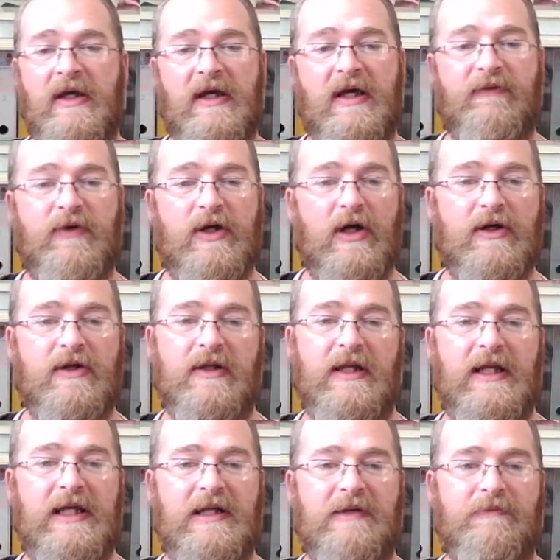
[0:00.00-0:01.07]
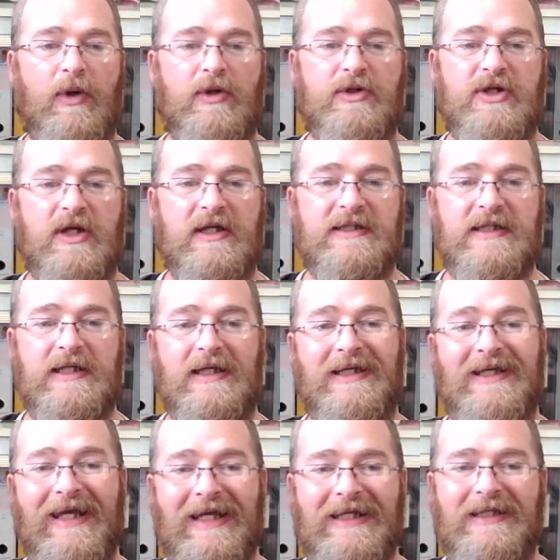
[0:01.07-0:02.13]
If you go to the leaderboards, you can see
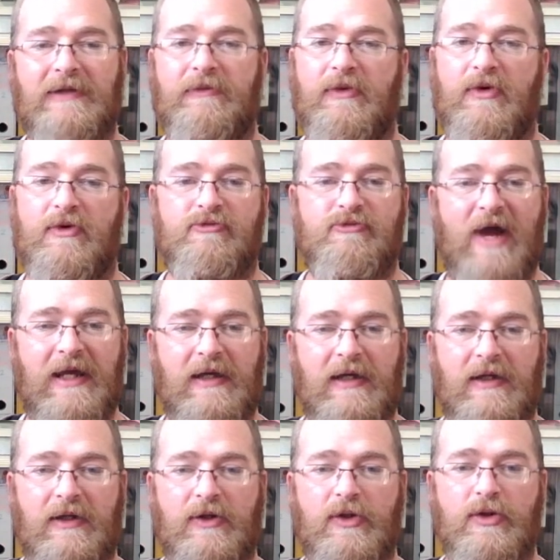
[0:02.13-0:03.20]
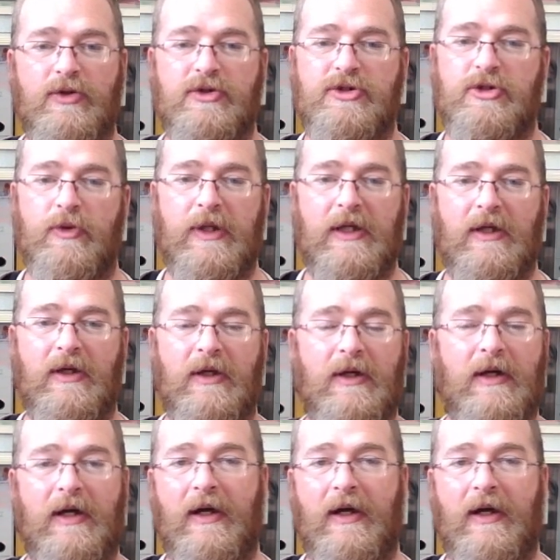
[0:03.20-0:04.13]
kingdom rank and who's doing